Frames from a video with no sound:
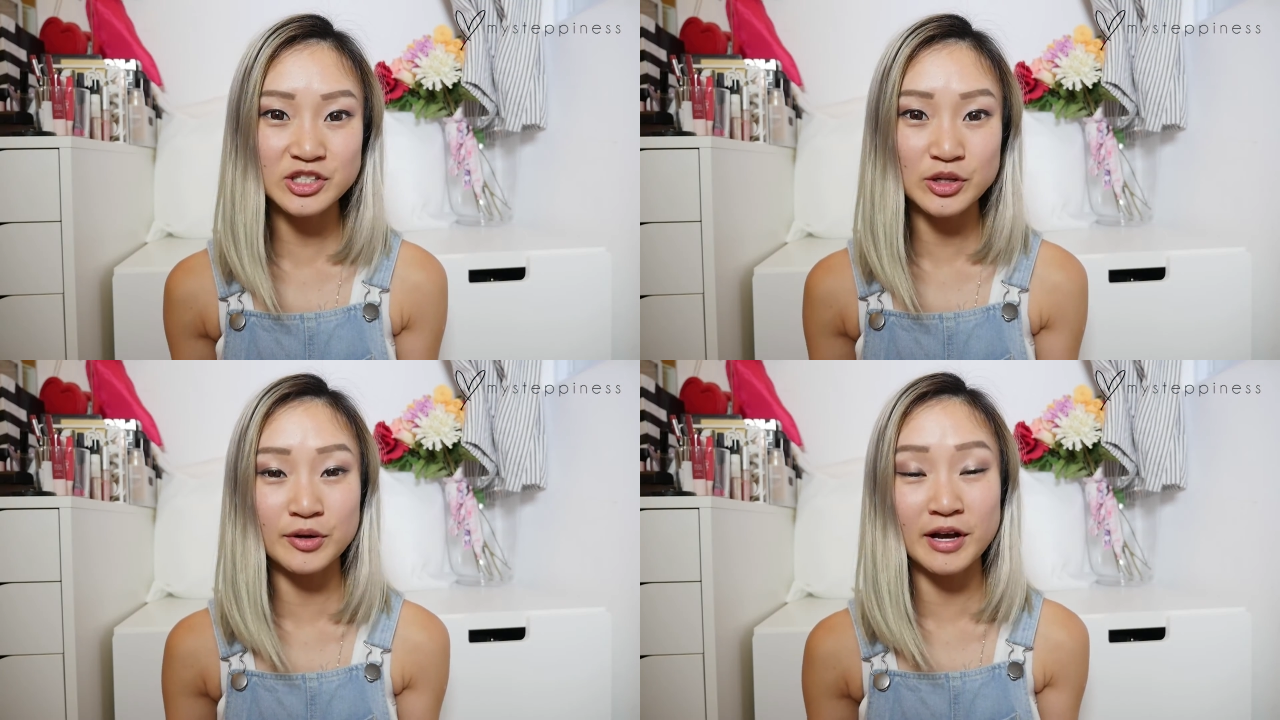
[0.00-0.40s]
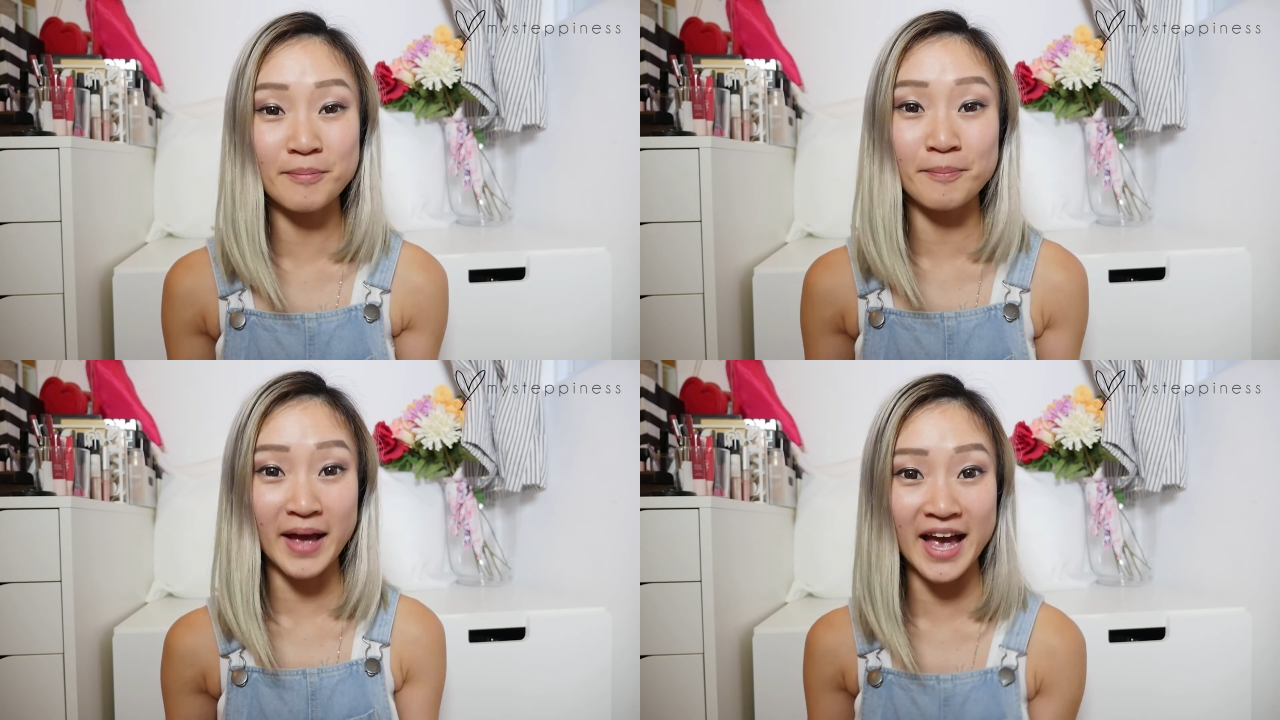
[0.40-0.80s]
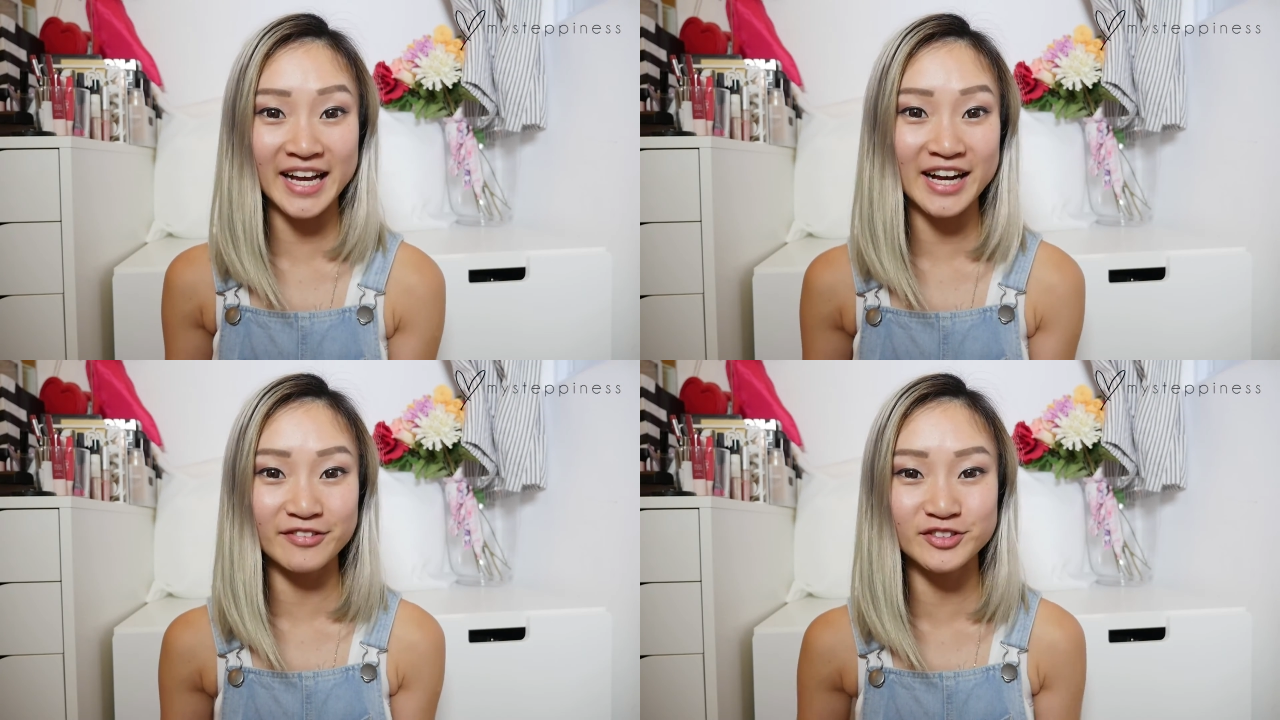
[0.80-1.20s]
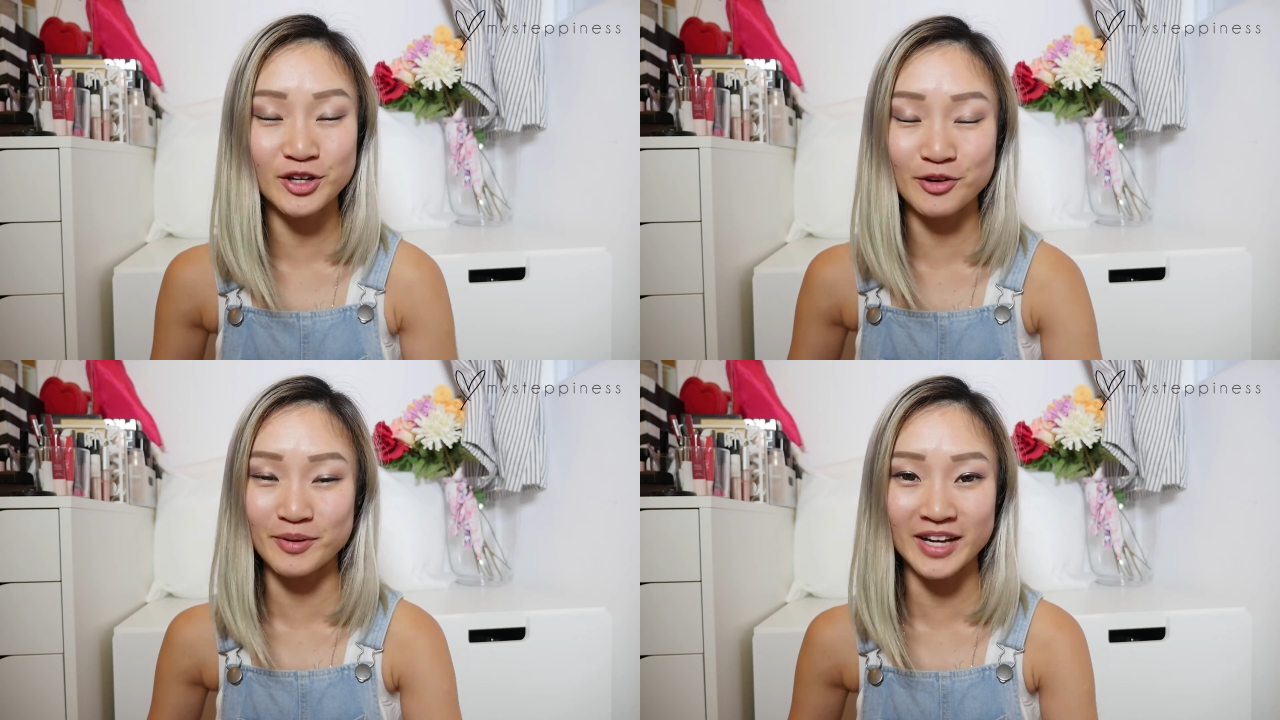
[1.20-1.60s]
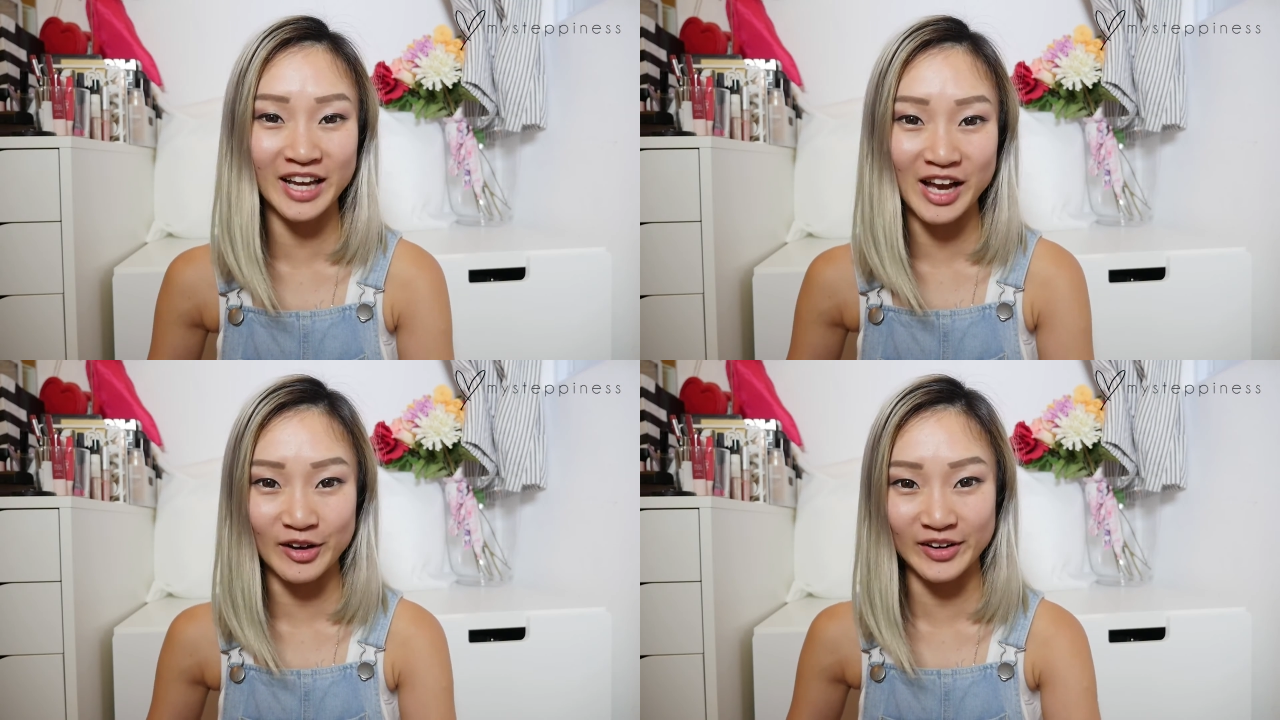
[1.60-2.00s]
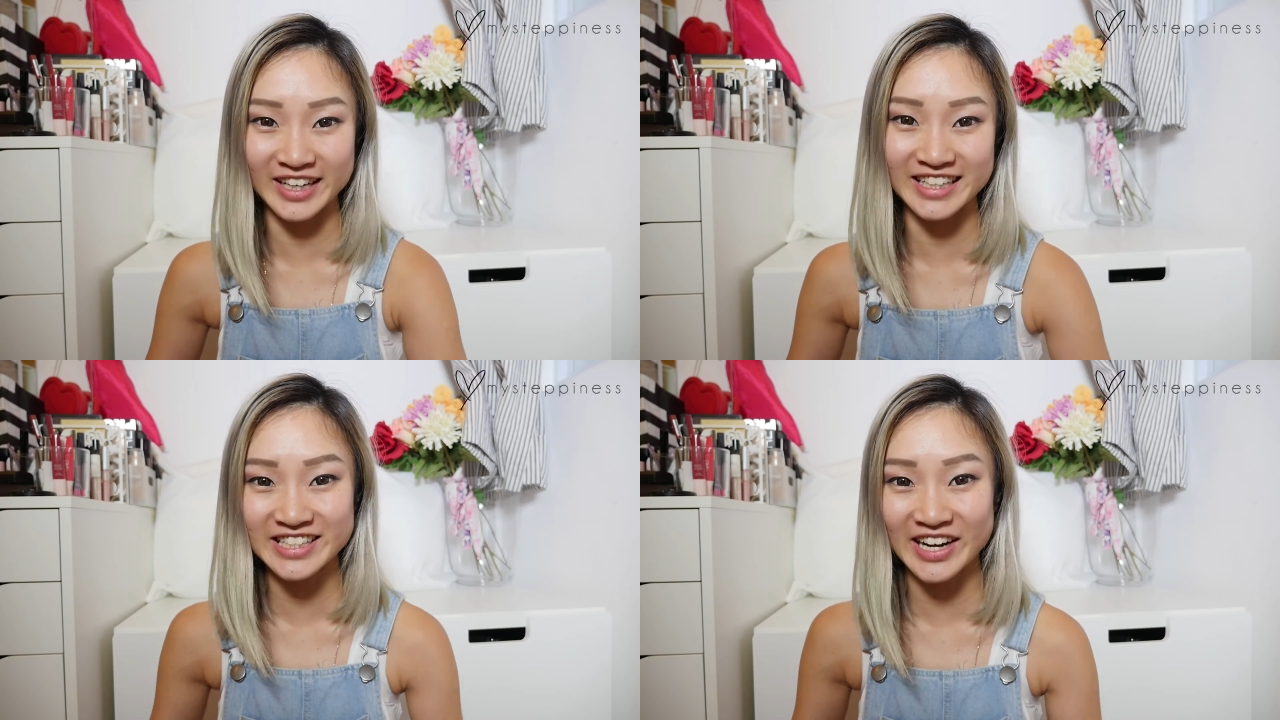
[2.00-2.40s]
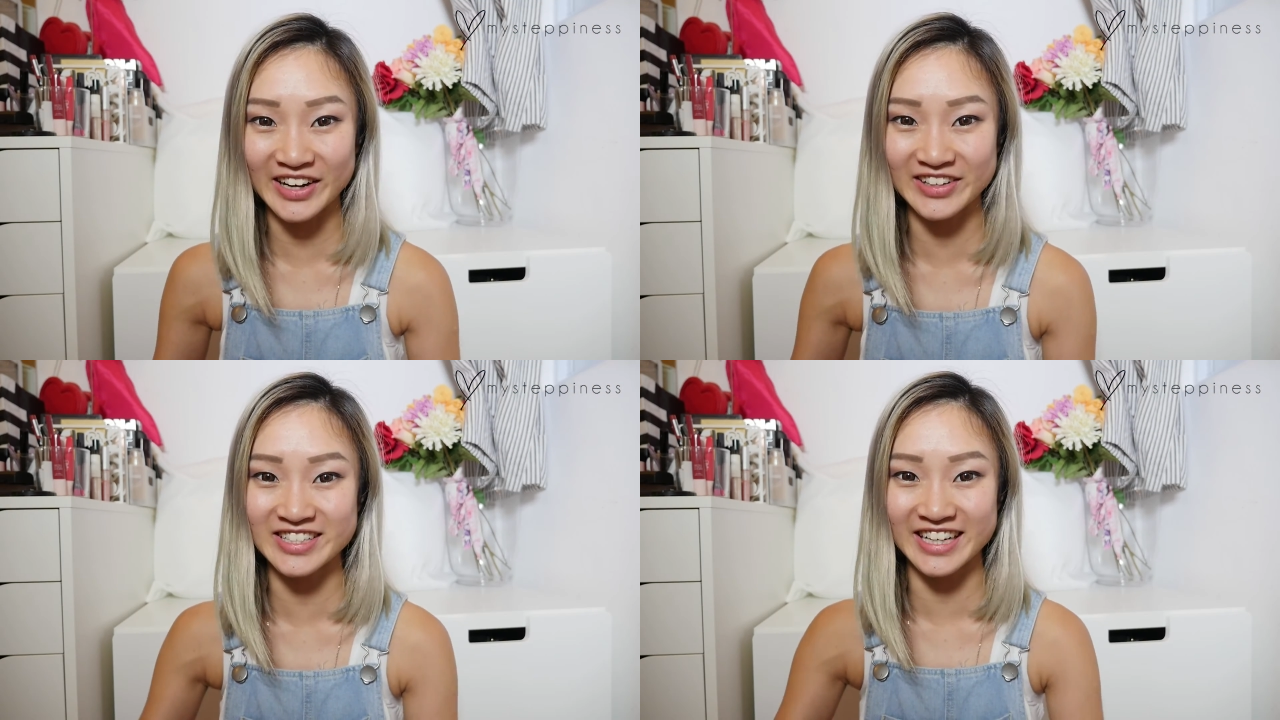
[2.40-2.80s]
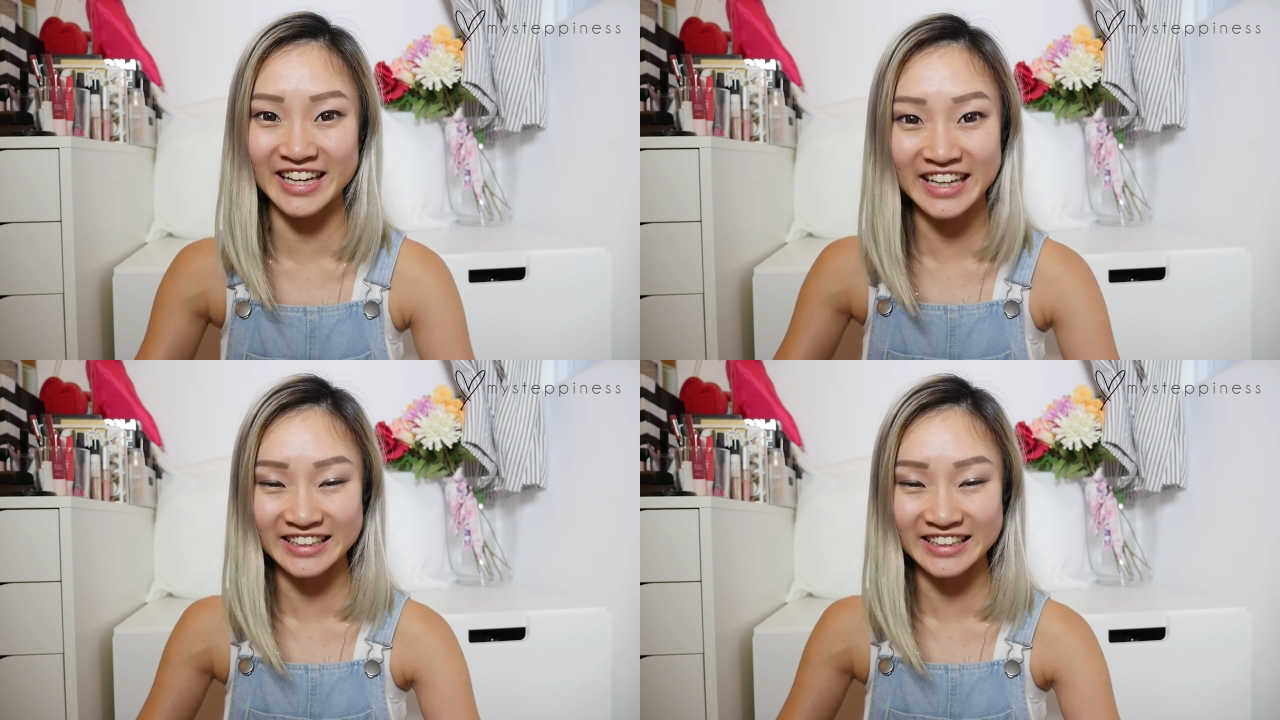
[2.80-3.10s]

so I'm back after being out an entire day,